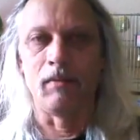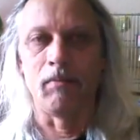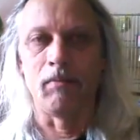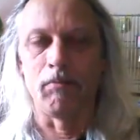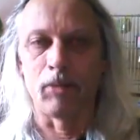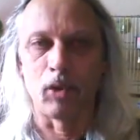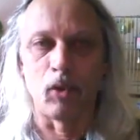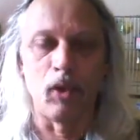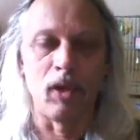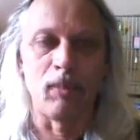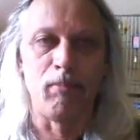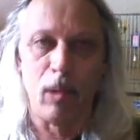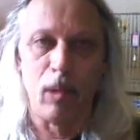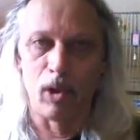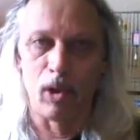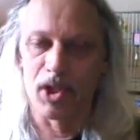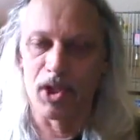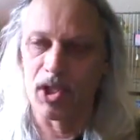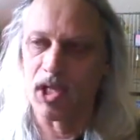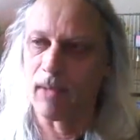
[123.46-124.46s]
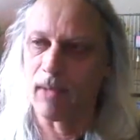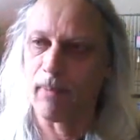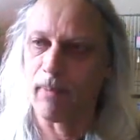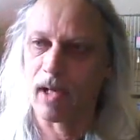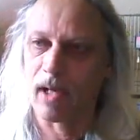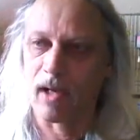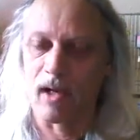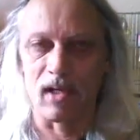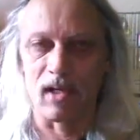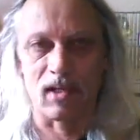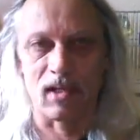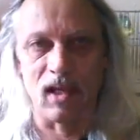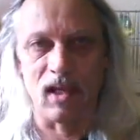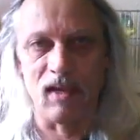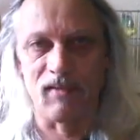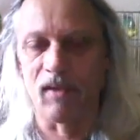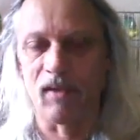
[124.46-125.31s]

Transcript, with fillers: and doing bullshit because